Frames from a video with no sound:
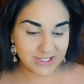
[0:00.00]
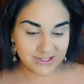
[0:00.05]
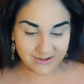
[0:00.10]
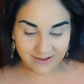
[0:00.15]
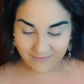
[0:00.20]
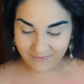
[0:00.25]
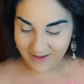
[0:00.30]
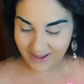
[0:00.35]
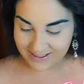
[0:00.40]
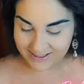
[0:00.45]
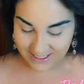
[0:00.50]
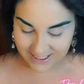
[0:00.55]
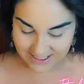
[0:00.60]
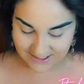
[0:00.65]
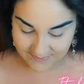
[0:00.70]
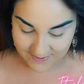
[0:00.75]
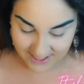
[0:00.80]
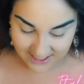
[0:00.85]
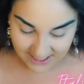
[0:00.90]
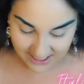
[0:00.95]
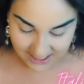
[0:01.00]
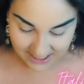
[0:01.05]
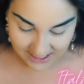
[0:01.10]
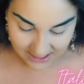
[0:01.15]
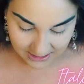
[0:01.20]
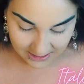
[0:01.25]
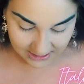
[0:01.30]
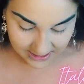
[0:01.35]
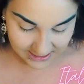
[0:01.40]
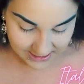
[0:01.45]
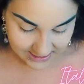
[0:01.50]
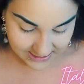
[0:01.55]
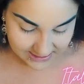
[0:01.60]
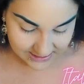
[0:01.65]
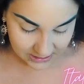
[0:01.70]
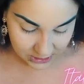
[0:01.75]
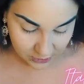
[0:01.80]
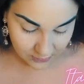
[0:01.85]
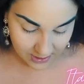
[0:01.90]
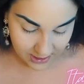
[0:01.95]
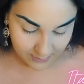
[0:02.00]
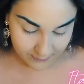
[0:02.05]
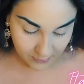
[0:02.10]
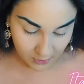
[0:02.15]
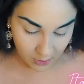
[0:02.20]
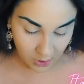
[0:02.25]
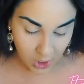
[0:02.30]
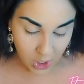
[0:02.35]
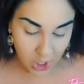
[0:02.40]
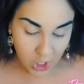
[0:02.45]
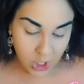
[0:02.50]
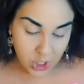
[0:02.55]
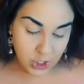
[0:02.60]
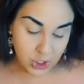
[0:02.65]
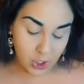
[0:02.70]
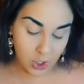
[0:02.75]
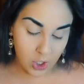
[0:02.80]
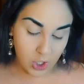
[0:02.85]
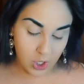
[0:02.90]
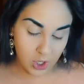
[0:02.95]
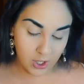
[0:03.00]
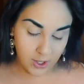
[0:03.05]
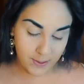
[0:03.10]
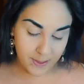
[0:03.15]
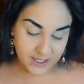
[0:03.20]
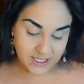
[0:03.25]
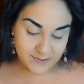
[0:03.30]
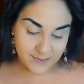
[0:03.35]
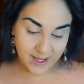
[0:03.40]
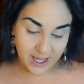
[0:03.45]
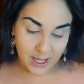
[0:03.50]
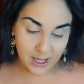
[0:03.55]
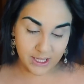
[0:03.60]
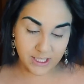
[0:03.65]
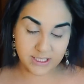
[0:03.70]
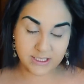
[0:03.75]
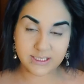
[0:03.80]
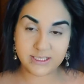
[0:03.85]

So the fact that it's made in Italy is incredible. Oh, this palette is